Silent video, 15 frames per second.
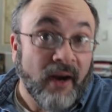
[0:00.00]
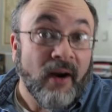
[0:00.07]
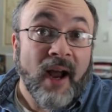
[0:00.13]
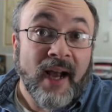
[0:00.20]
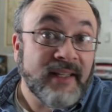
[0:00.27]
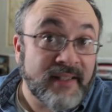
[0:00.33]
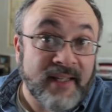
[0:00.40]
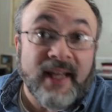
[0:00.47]
There,
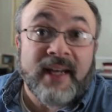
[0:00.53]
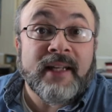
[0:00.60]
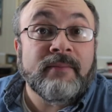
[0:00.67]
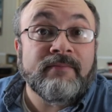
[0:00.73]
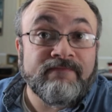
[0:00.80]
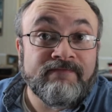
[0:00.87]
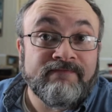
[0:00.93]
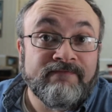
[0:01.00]
I said it.
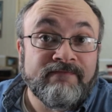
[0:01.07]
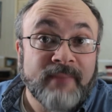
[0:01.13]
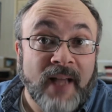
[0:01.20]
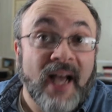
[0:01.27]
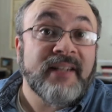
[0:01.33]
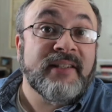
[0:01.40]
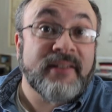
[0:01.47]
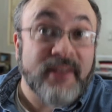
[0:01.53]

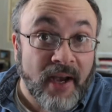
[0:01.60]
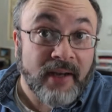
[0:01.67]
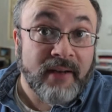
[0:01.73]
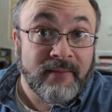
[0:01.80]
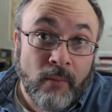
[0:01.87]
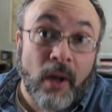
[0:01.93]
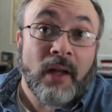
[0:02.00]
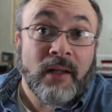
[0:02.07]
I suck.
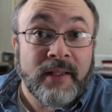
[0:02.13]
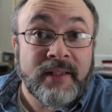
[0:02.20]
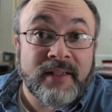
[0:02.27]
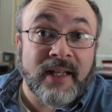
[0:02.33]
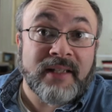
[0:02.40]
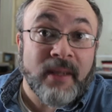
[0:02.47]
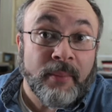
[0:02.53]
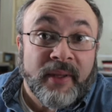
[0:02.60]
Well, at least
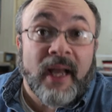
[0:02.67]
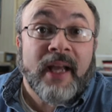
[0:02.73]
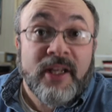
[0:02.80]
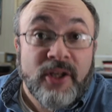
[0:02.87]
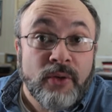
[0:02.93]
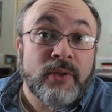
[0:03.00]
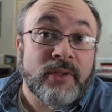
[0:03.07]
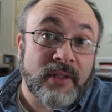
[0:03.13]
that's something I
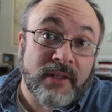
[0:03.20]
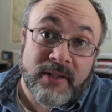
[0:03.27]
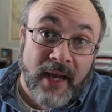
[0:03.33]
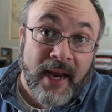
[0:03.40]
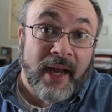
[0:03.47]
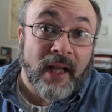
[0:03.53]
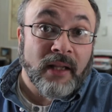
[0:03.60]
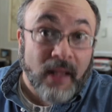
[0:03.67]
used to
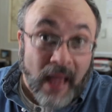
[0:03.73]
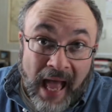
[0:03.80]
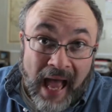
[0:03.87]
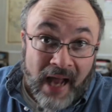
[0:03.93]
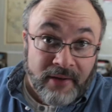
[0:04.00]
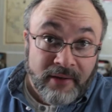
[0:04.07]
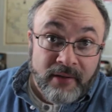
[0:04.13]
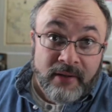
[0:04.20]
say a
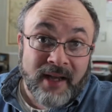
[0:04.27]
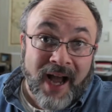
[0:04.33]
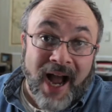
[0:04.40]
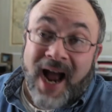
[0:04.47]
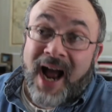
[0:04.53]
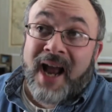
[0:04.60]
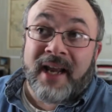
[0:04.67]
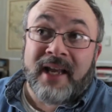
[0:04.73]
lot.
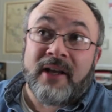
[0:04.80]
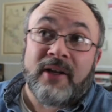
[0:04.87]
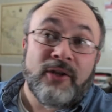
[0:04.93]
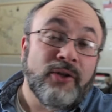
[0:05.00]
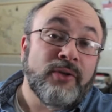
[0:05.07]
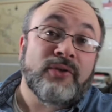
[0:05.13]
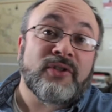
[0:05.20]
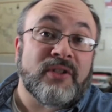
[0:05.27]
I
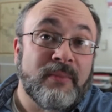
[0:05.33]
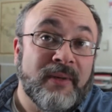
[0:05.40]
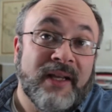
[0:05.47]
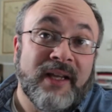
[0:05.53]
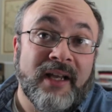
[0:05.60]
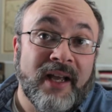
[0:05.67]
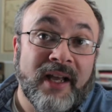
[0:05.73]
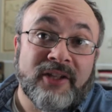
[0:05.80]
used to
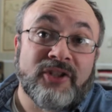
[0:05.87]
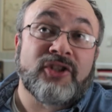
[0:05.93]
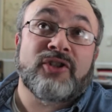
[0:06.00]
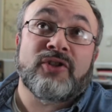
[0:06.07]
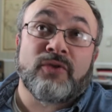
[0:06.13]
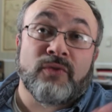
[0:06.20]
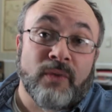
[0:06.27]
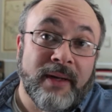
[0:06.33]
be
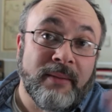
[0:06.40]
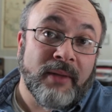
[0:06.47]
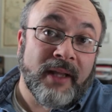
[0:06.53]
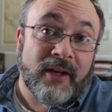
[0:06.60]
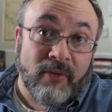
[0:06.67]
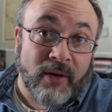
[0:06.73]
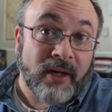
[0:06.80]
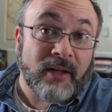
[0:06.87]
extremely
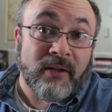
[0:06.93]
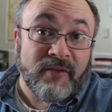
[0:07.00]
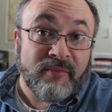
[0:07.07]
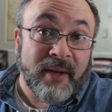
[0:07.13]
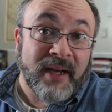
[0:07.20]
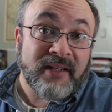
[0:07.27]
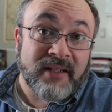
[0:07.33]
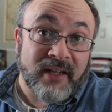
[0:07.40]
critical of
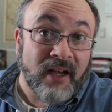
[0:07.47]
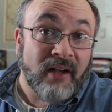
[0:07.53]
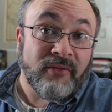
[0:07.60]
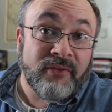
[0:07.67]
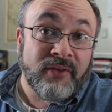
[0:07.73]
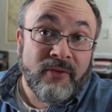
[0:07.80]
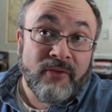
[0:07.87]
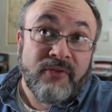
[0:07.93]

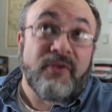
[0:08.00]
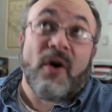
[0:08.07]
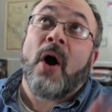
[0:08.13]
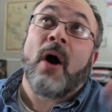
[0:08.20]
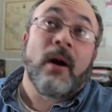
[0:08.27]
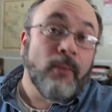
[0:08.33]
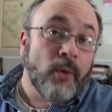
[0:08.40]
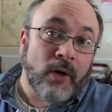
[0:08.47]
myself,
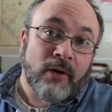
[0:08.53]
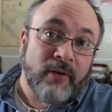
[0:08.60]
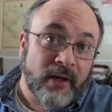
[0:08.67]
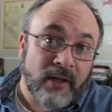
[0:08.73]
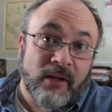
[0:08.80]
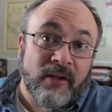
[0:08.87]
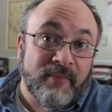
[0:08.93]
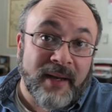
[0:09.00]
far more
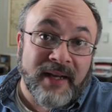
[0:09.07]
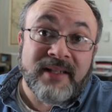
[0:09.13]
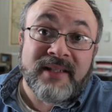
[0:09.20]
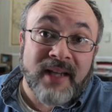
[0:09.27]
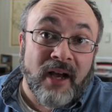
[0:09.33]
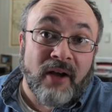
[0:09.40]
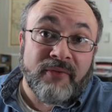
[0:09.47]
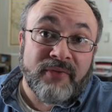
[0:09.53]
critical of
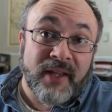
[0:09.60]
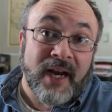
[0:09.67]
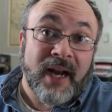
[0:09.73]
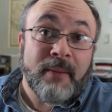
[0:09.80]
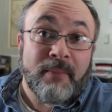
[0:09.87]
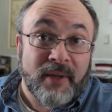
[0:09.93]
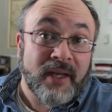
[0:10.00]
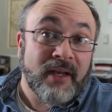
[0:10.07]
myself than
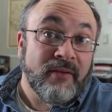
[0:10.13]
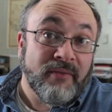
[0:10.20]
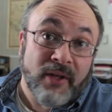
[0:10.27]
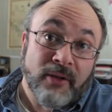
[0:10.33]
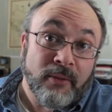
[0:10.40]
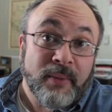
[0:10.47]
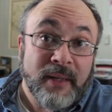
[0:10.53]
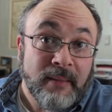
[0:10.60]
I'd be of
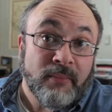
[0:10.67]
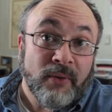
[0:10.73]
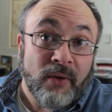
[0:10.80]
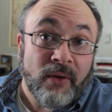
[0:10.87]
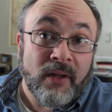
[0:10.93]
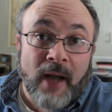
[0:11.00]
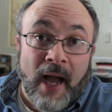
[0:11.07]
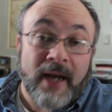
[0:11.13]
other people.
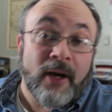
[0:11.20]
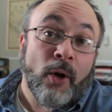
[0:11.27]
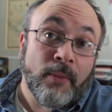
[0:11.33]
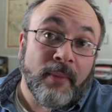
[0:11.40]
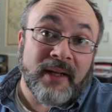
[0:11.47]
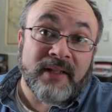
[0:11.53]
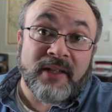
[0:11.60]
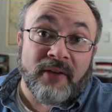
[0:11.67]
I'd hold
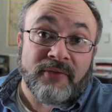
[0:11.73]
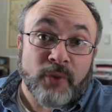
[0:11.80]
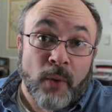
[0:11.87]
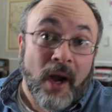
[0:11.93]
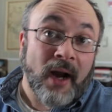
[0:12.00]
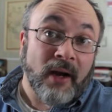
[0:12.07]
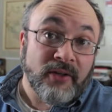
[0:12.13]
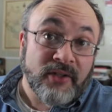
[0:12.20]
myself to
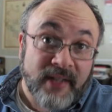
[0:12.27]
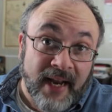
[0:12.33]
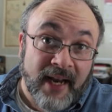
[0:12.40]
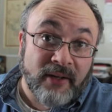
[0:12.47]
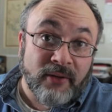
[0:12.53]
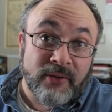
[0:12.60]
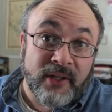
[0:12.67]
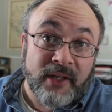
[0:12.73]
a higher
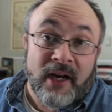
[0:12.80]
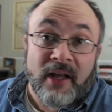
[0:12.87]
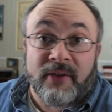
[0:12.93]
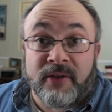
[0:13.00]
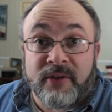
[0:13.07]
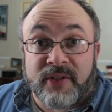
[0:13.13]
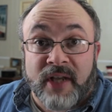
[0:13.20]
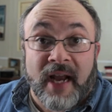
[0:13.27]
standard than others.